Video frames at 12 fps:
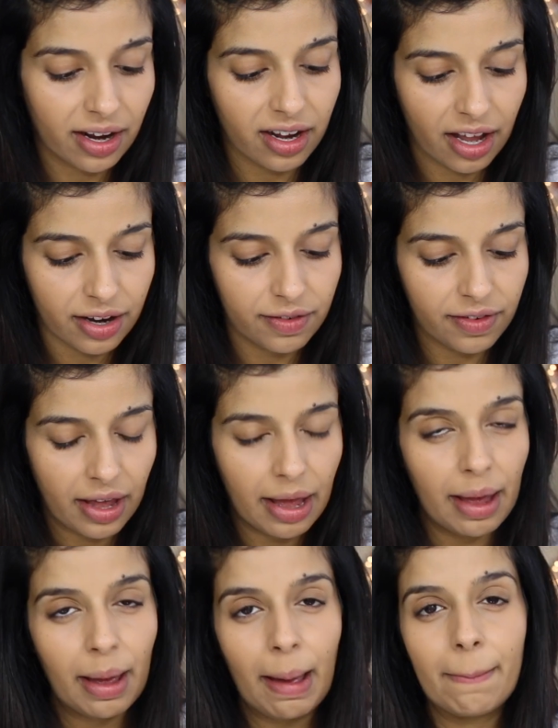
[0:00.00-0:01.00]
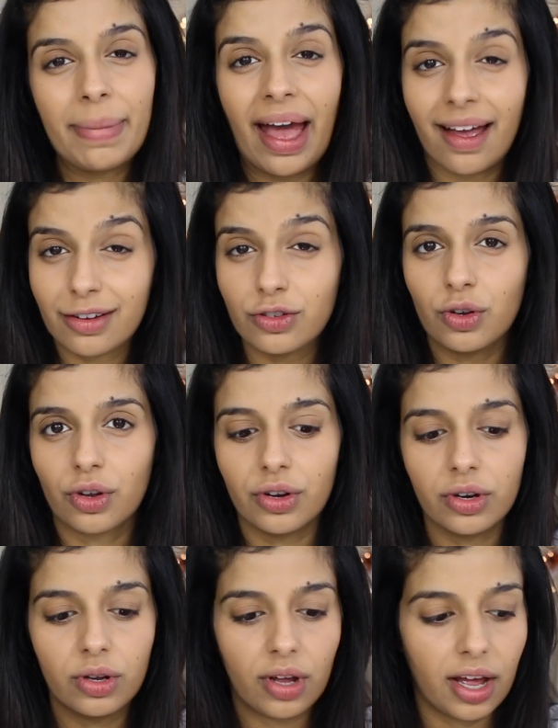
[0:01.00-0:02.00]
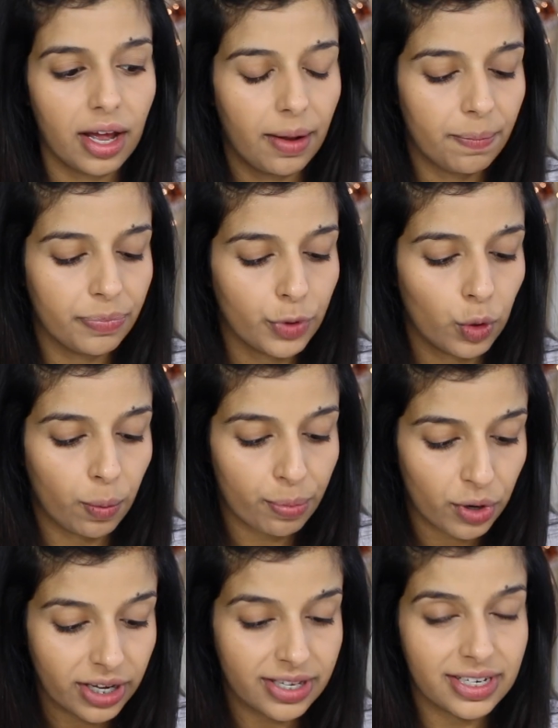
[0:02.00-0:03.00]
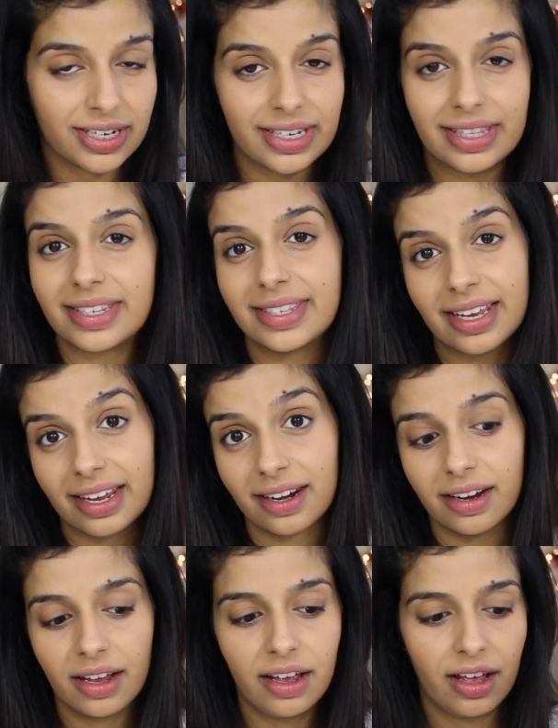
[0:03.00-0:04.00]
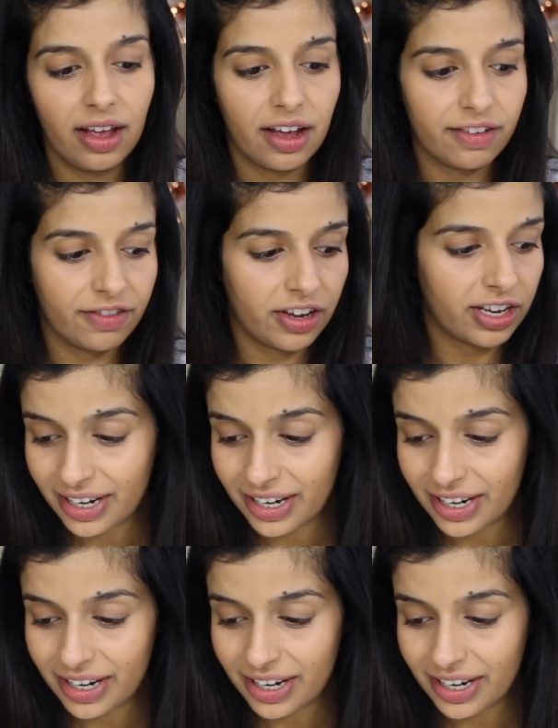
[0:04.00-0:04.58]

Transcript: kind of packed on or pressed into the skin, I find.